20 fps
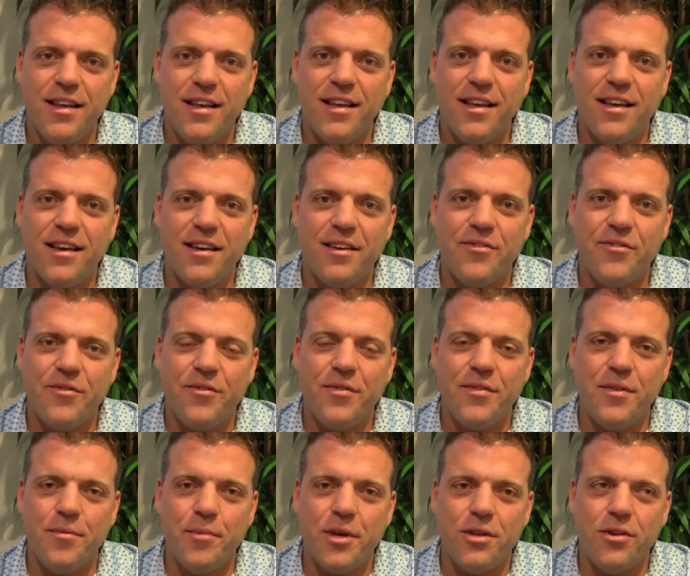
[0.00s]

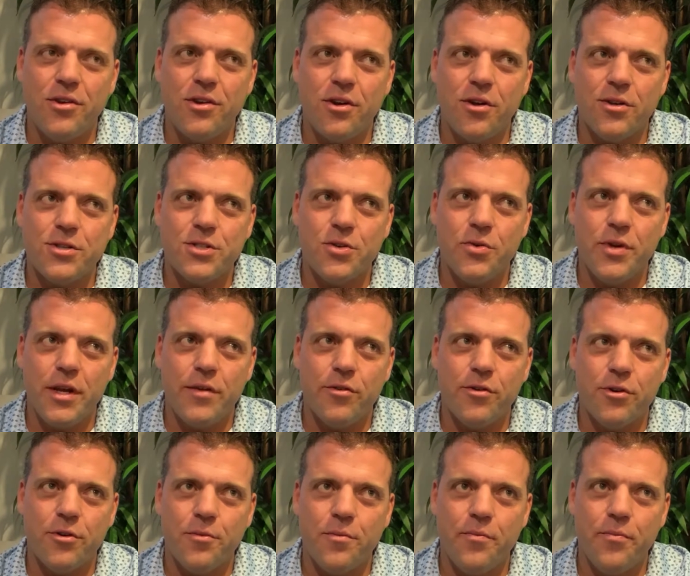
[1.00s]
but you can also
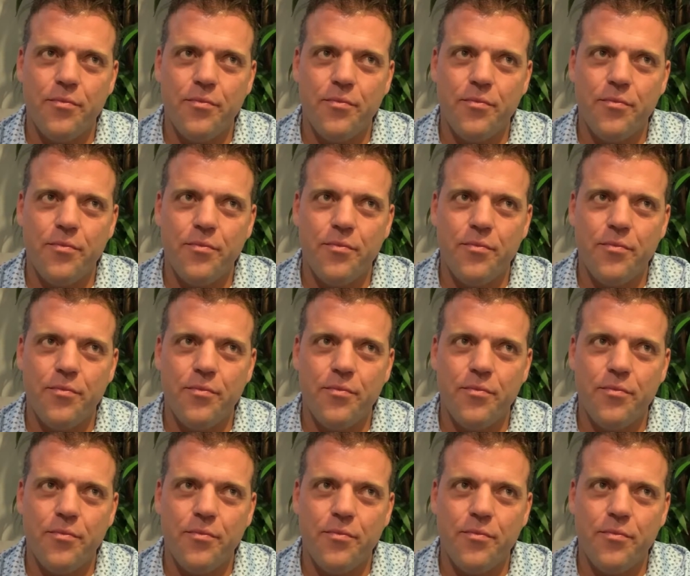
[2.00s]
never